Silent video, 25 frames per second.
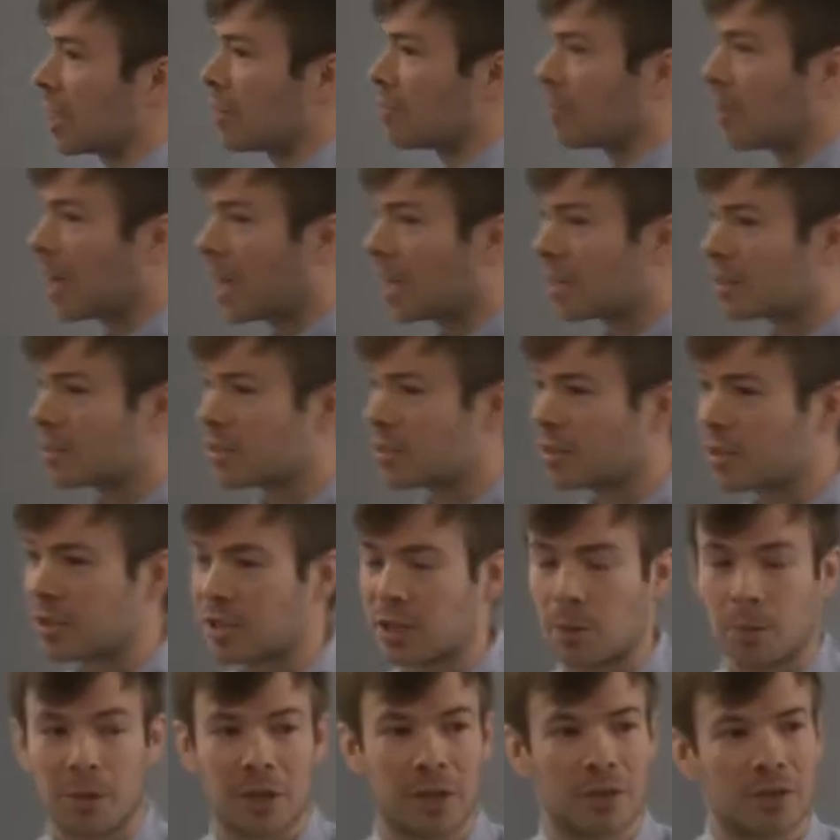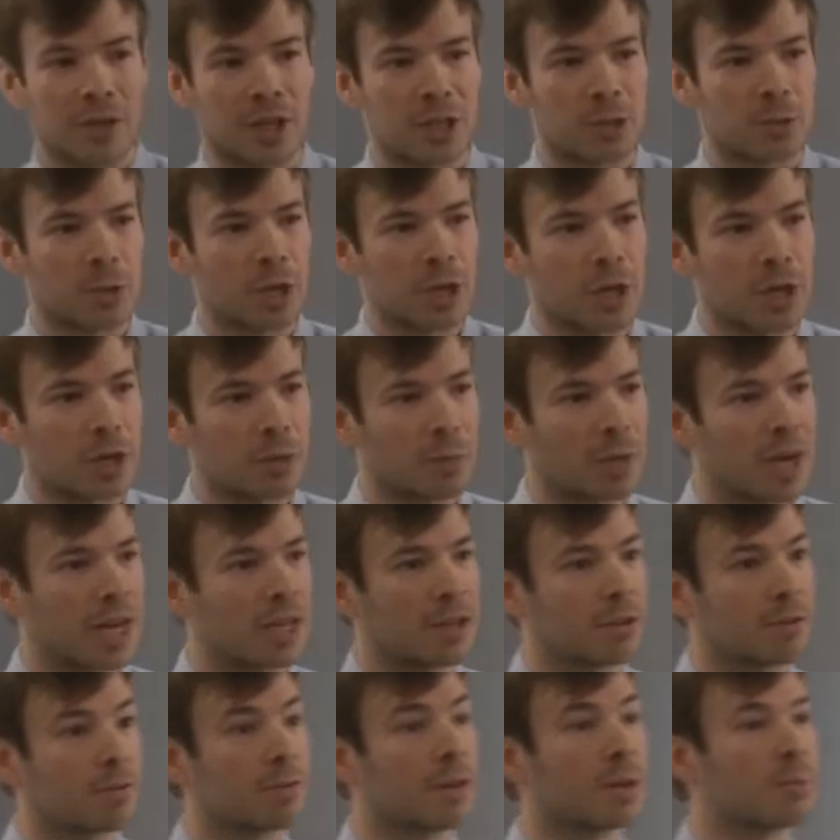advanced as some of the things we heard about in
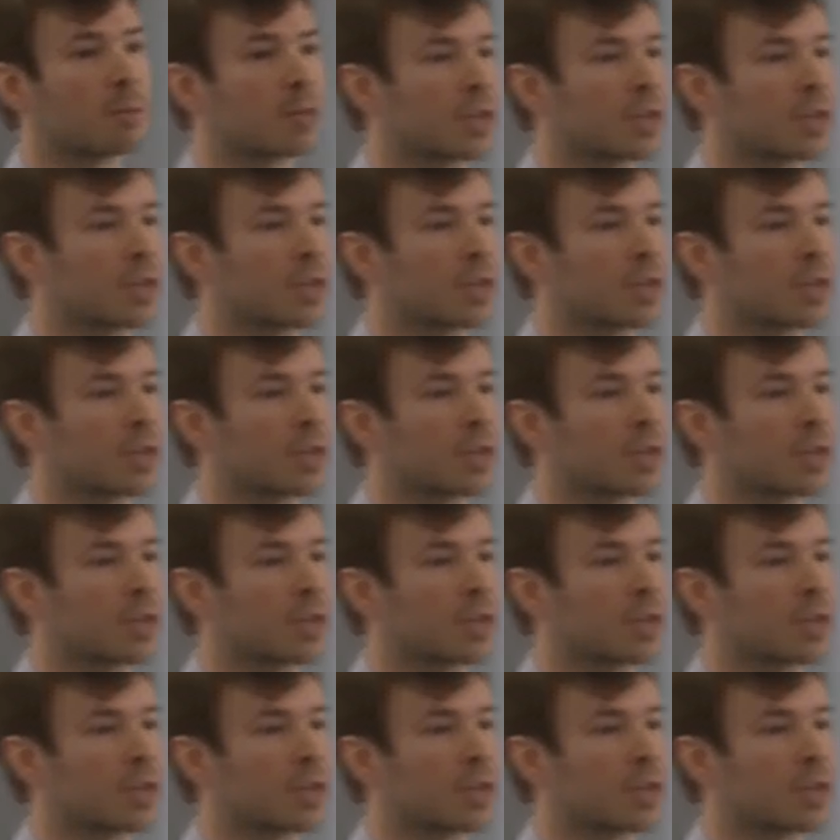the flipped